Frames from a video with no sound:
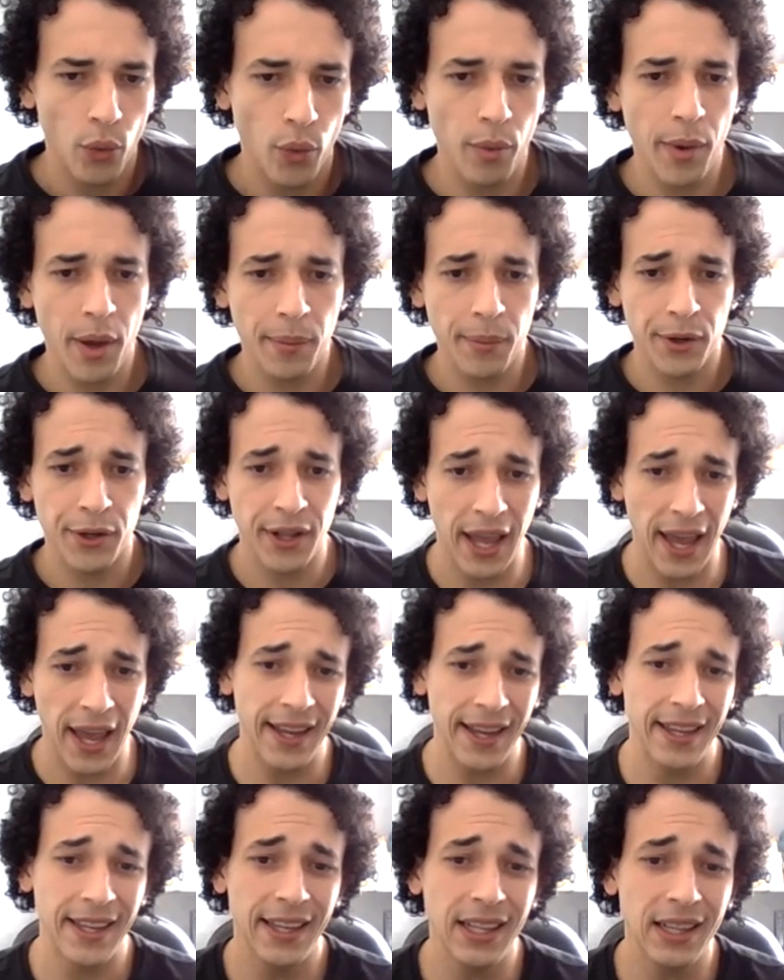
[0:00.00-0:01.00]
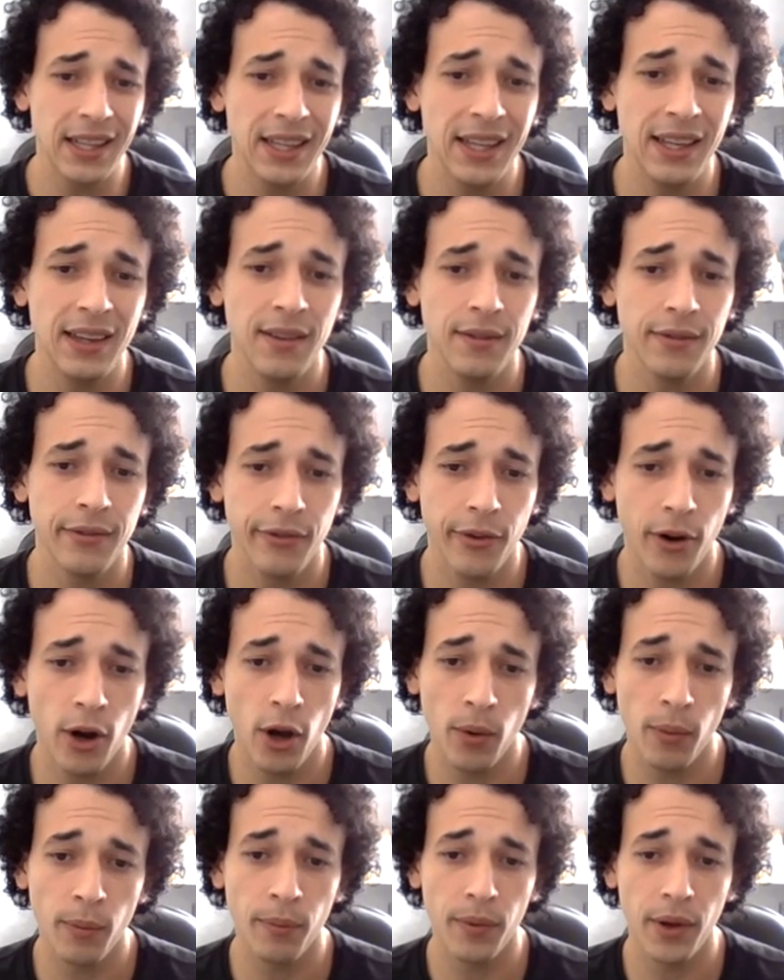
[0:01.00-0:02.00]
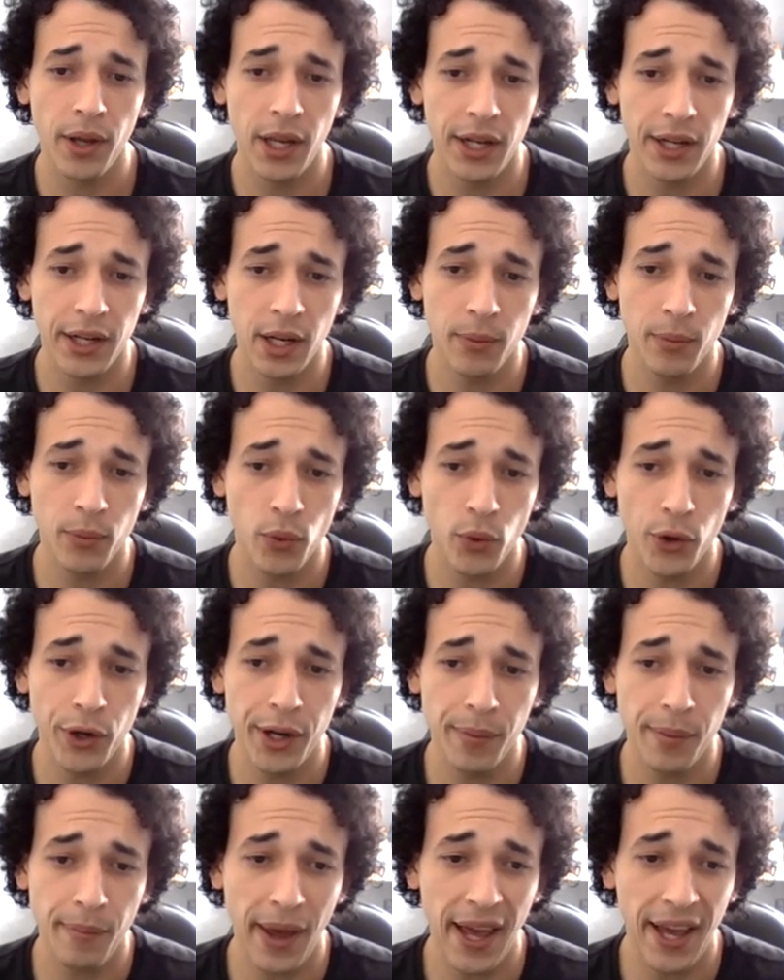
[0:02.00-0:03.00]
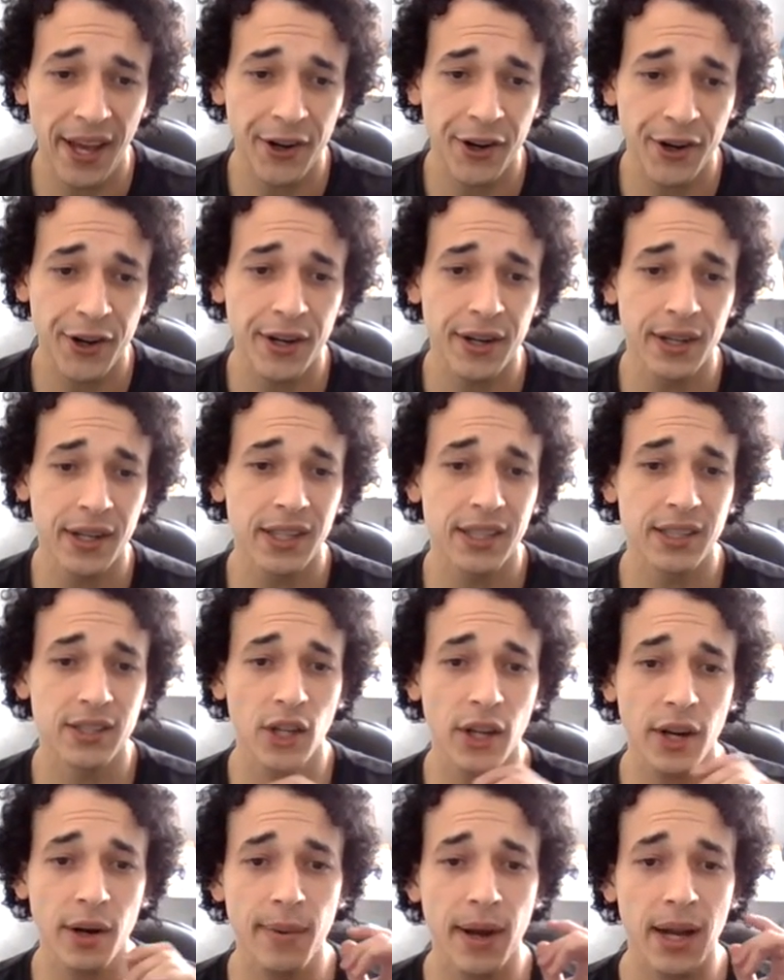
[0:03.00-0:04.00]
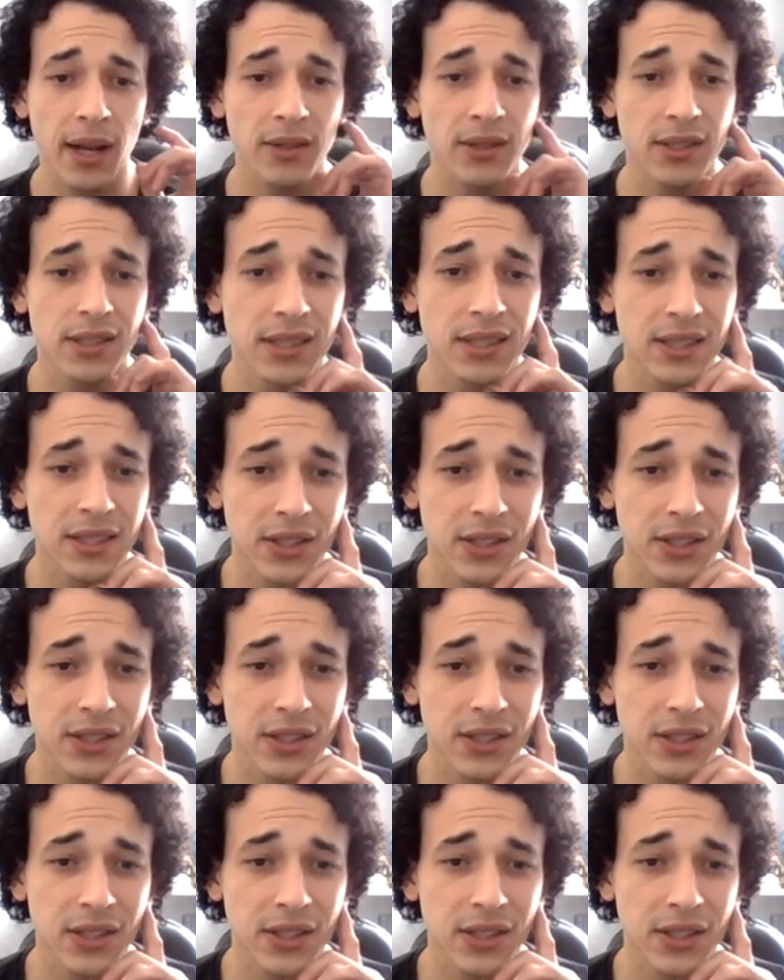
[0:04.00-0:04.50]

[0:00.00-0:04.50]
Remember that healing from an uprooting pattern is not about